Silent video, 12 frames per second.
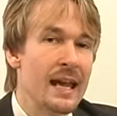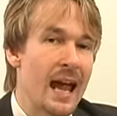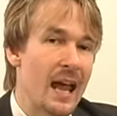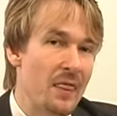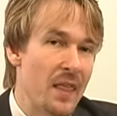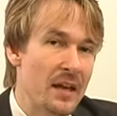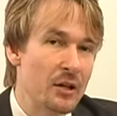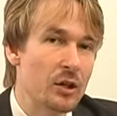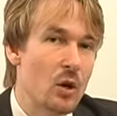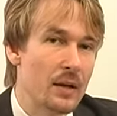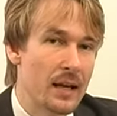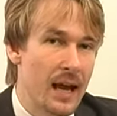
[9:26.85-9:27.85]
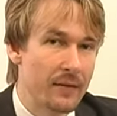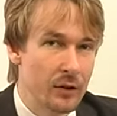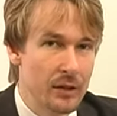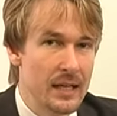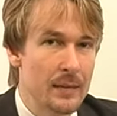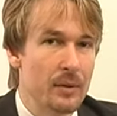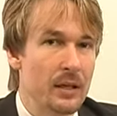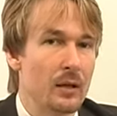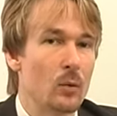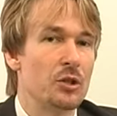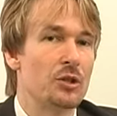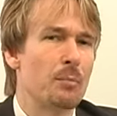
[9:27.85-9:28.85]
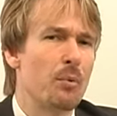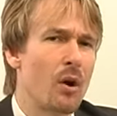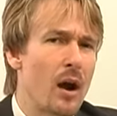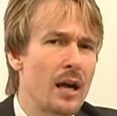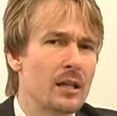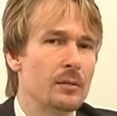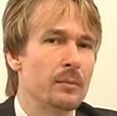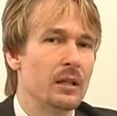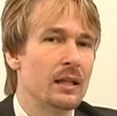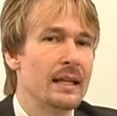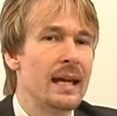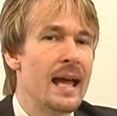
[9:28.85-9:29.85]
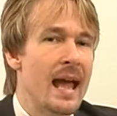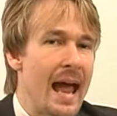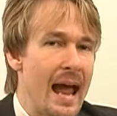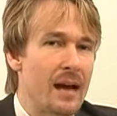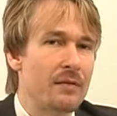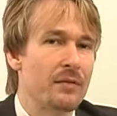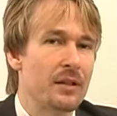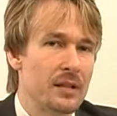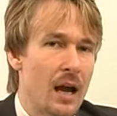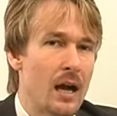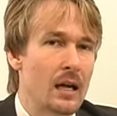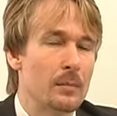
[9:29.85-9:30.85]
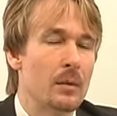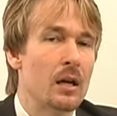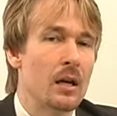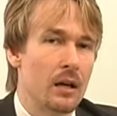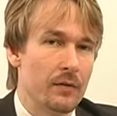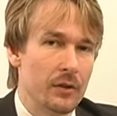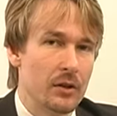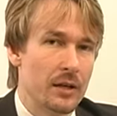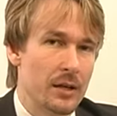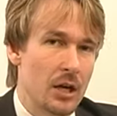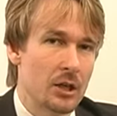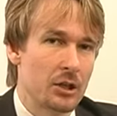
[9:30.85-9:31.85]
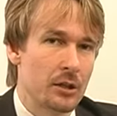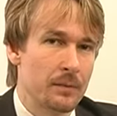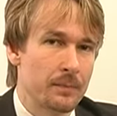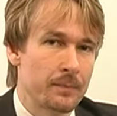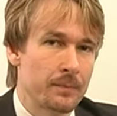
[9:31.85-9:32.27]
and then you're going to have your deepening, which is approximately half the time of your induction.